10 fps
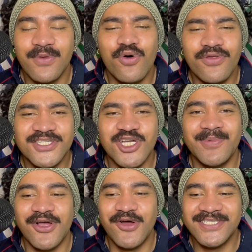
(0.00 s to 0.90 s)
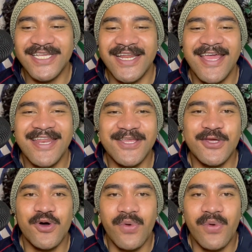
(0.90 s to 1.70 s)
all the summer content heading your